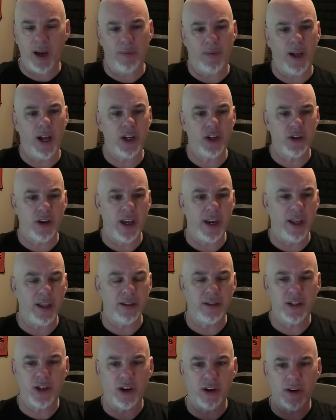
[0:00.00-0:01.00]
I'm not trying
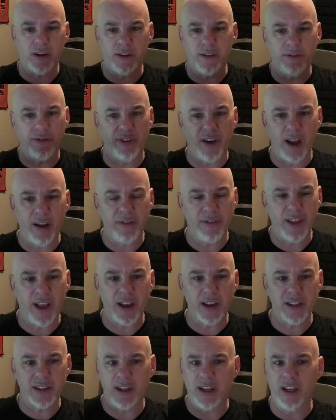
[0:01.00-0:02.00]
to turn
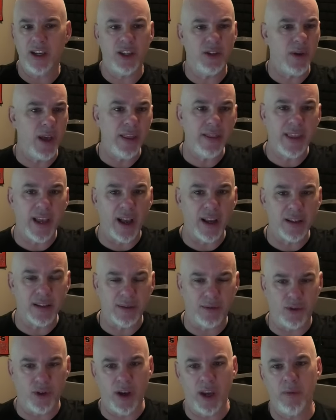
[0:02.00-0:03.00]
5,000 into
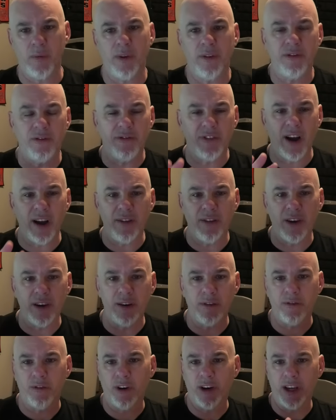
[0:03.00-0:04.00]
10,000. I'm trying to win
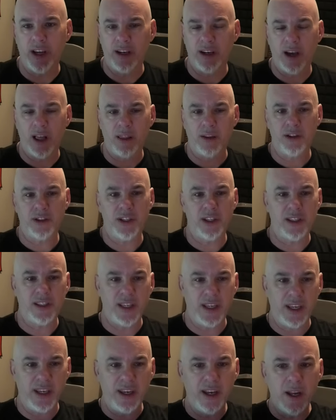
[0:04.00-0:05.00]
$500 freaking dollars to
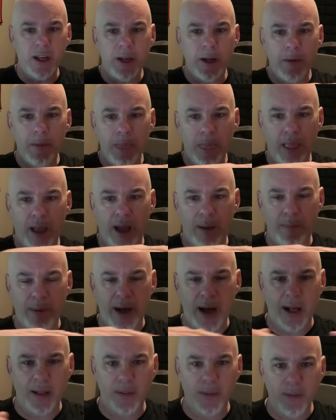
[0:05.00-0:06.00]
see
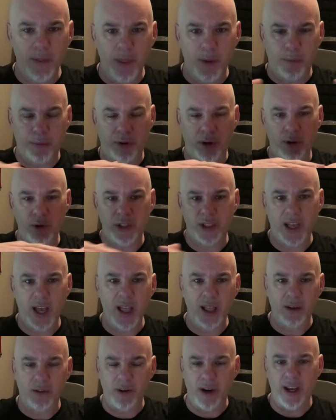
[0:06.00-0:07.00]
about the pro
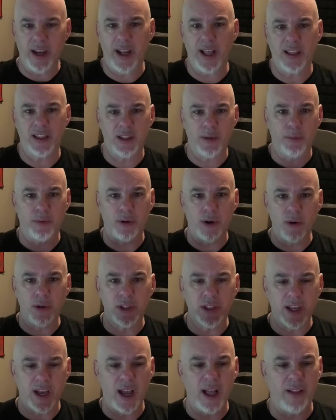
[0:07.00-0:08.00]
style, right? It's the pro
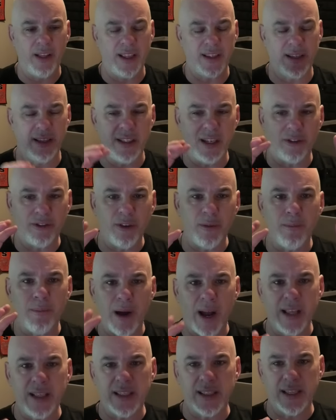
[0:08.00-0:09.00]
style. It's a different
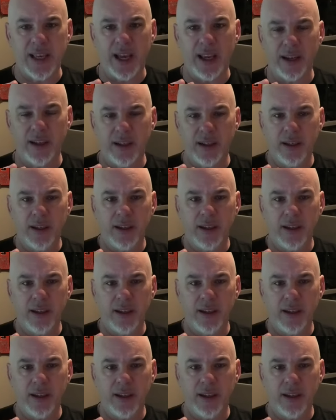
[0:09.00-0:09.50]
mindset.